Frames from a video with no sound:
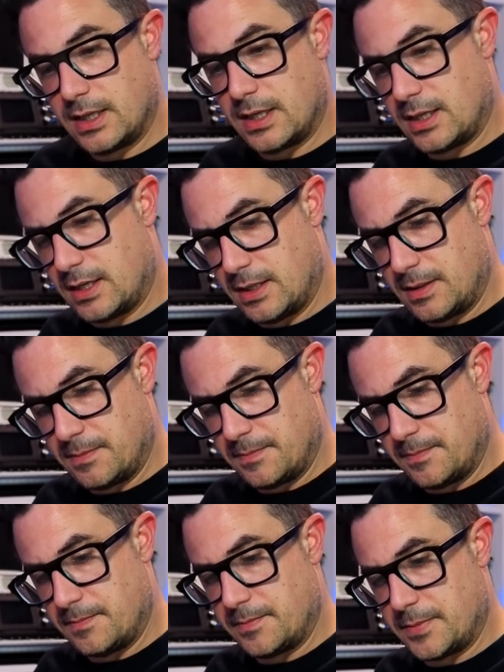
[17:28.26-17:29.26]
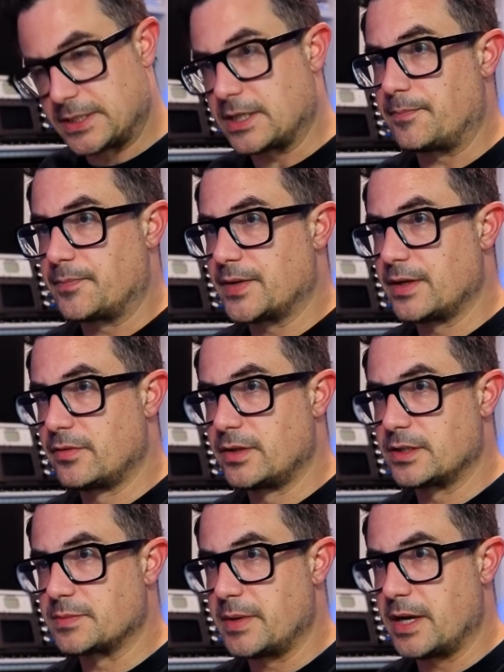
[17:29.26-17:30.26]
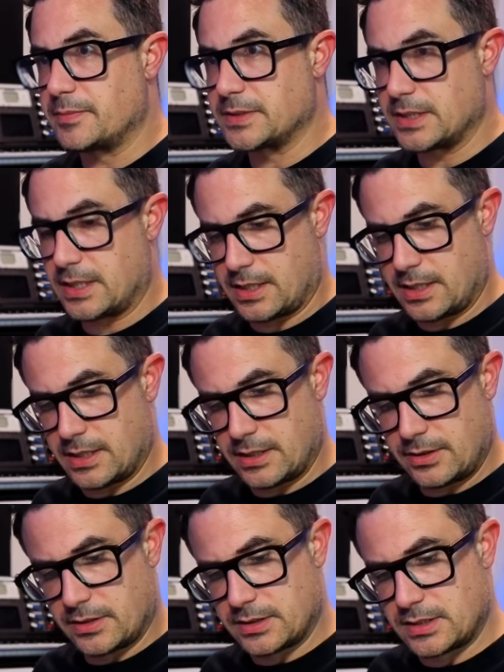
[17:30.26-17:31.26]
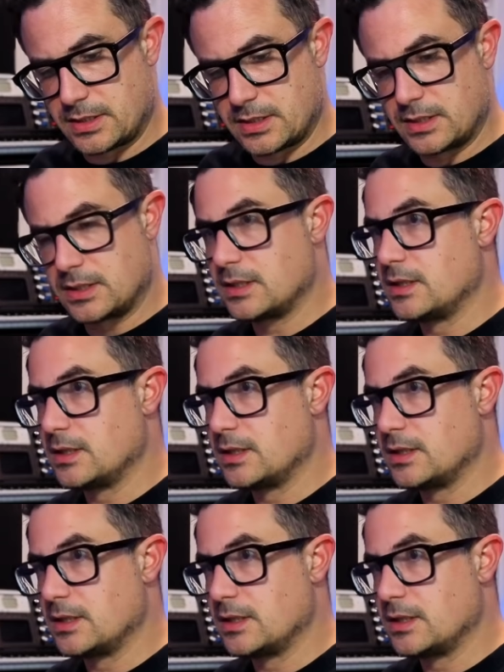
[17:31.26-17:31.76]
But yeah, everything's mapped, and you can see